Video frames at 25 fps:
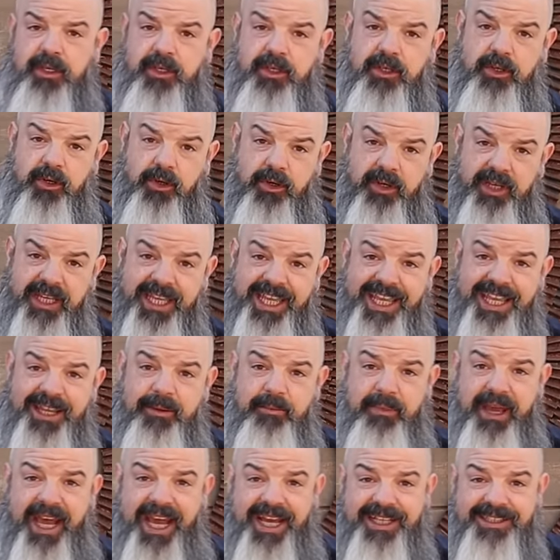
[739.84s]
Your
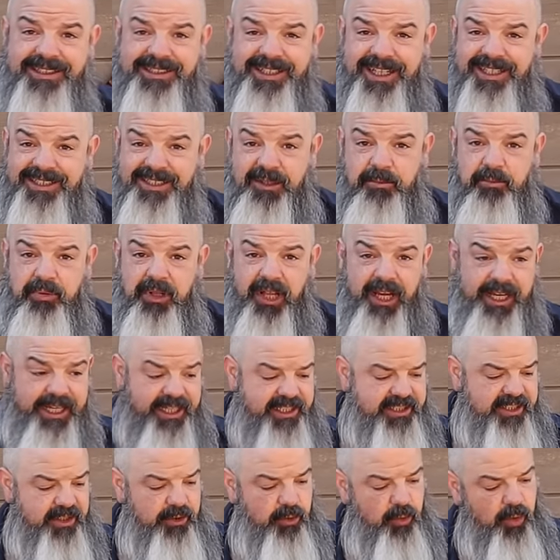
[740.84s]
heat mat doesn't plug
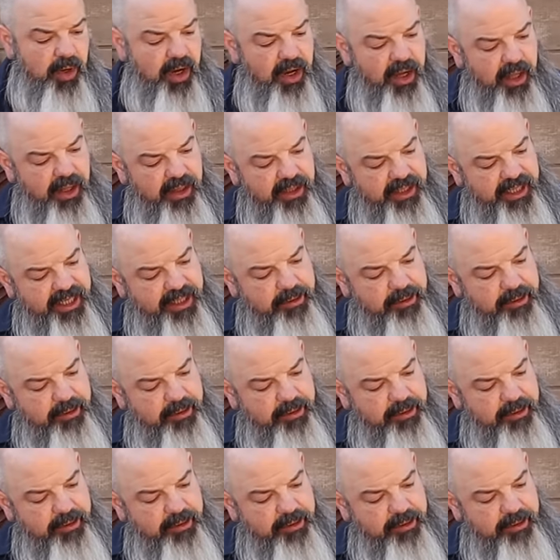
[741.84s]
into the wall.